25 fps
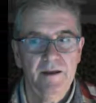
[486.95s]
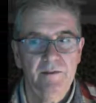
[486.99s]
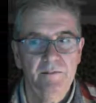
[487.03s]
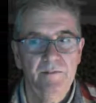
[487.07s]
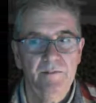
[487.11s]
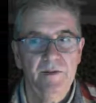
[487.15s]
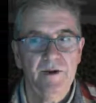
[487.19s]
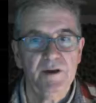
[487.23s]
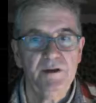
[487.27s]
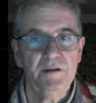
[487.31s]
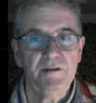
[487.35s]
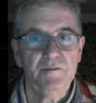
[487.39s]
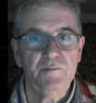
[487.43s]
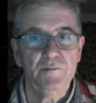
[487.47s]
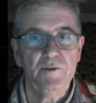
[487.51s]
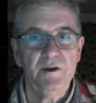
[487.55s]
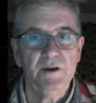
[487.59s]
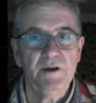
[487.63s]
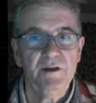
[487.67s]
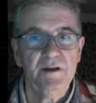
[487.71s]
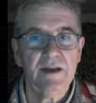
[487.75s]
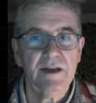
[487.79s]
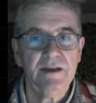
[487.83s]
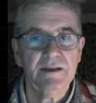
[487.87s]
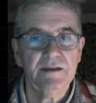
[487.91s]
because we
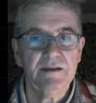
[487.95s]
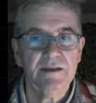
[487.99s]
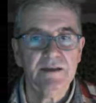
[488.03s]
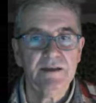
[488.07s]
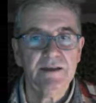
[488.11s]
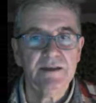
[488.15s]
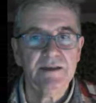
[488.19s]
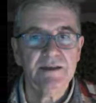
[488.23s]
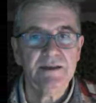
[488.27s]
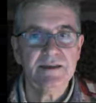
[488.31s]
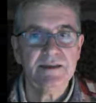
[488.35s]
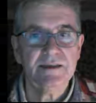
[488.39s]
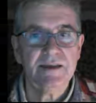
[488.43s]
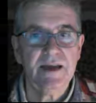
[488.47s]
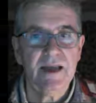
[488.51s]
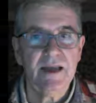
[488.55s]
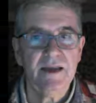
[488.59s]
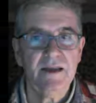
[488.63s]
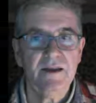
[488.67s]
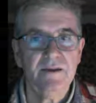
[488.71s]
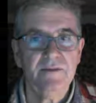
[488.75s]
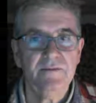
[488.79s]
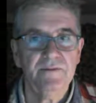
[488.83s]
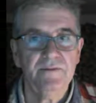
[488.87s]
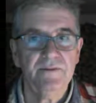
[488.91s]
can actually
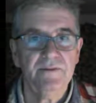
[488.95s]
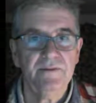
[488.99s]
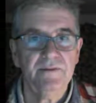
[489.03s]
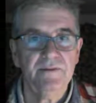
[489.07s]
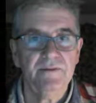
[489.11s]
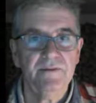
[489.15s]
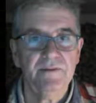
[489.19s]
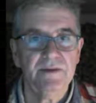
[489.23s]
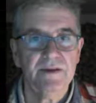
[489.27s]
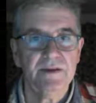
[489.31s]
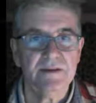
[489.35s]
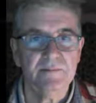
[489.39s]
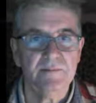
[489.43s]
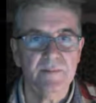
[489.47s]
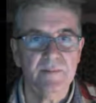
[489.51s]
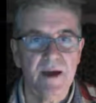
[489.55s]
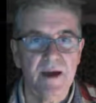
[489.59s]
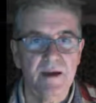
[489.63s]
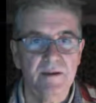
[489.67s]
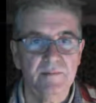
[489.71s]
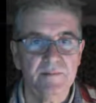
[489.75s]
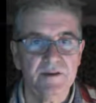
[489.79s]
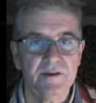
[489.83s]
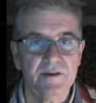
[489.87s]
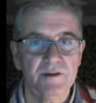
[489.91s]
save this
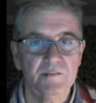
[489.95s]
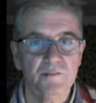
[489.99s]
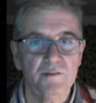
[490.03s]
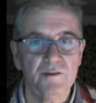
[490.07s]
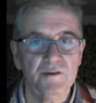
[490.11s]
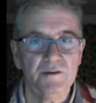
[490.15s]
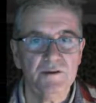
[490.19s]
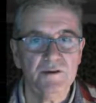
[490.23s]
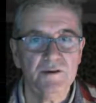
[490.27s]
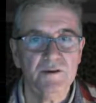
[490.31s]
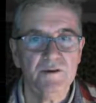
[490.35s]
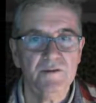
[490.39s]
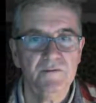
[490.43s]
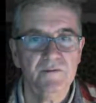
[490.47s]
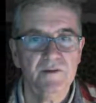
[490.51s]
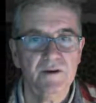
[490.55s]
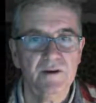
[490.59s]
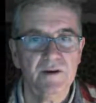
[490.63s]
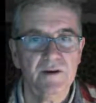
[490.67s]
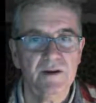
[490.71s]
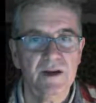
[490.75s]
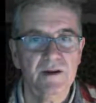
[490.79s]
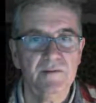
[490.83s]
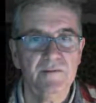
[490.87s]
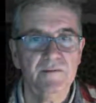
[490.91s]
map. So once you've
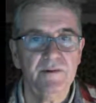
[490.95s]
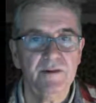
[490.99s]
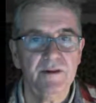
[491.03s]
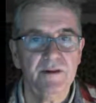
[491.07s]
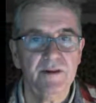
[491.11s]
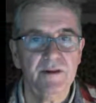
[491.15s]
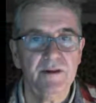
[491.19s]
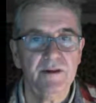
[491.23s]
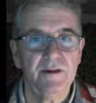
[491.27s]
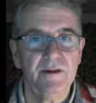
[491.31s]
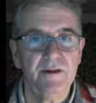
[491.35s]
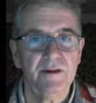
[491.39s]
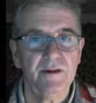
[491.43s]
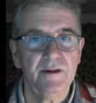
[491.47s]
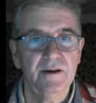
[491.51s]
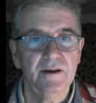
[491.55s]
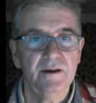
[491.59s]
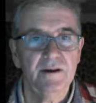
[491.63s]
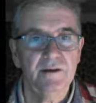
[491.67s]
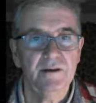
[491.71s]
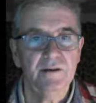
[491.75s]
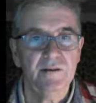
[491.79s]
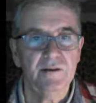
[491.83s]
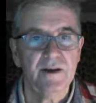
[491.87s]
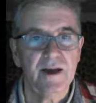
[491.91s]
got everything
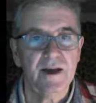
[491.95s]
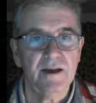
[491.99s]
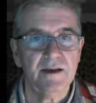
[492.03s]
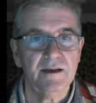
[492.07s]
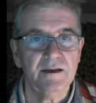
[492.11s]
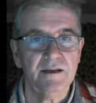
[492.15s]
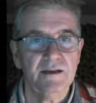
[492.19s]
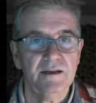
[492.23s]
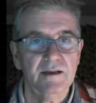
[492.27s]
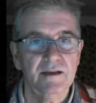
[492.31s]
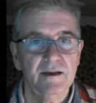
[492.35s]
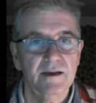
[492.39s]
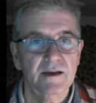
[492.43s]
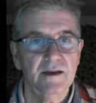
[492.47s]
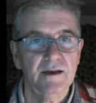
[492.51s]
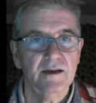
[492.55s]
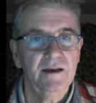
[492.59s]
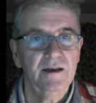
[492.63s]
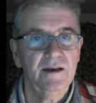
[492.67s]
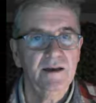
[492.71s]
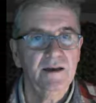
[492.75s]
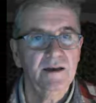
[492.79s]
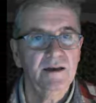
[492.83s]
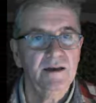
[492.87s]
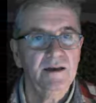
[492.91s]
correct,
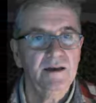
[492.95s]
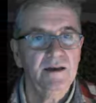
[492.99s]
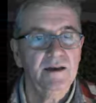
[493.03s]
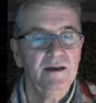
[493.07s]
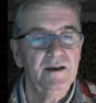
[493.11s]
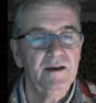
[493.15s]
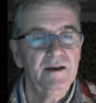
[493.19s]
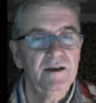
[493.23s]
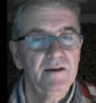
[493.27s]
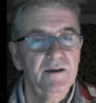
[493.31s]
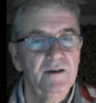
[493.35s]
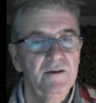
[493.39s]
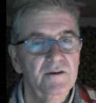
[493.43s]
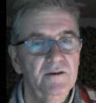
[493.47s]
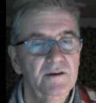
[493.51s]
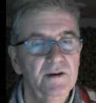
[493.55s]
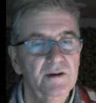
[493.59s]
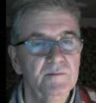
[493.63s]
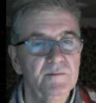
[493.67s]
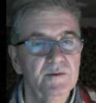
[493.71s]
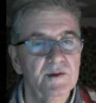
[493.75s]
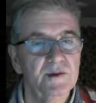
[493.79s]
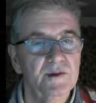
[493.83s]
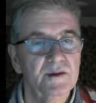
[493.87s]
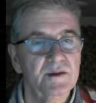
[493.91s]
you come
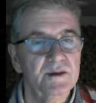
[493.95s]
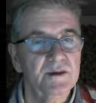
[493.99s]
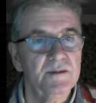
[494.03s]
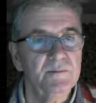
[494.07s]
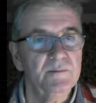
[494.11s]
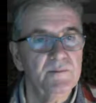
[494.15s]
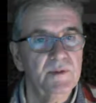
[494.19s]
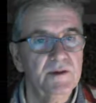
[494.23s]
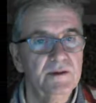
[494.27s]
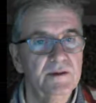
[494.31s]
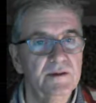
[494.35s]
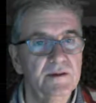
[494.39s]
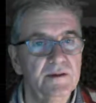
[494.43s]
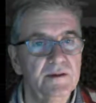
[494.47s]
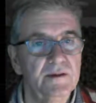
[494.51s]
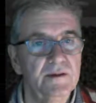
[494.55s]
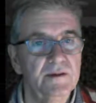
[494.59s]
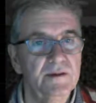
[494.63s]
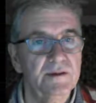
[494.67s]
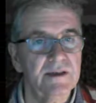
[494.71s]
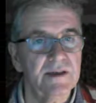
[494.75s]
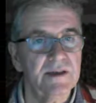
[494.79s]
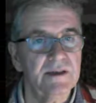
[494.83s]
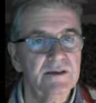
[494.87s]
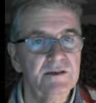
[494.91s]
to this button that
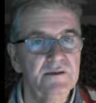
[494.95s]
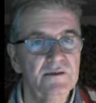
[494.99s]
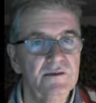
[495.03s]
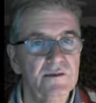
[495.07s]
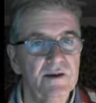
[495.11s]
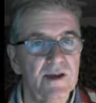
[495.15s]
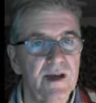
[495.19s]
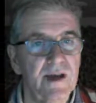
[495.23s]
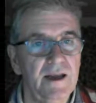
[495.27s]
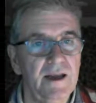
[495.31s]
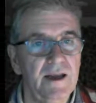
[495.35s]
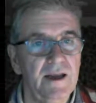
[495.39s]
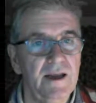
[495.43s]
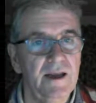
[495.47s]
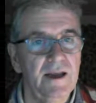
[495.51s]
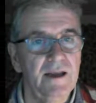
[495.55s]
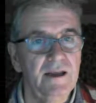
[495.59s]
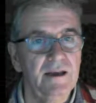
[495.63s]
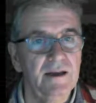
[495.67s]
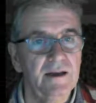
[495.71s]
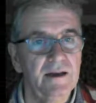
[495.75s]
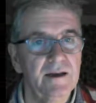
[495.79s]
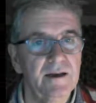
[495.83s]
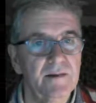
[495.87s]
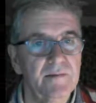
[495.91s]
says Create
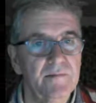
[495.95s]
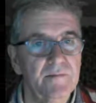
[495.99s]
Link.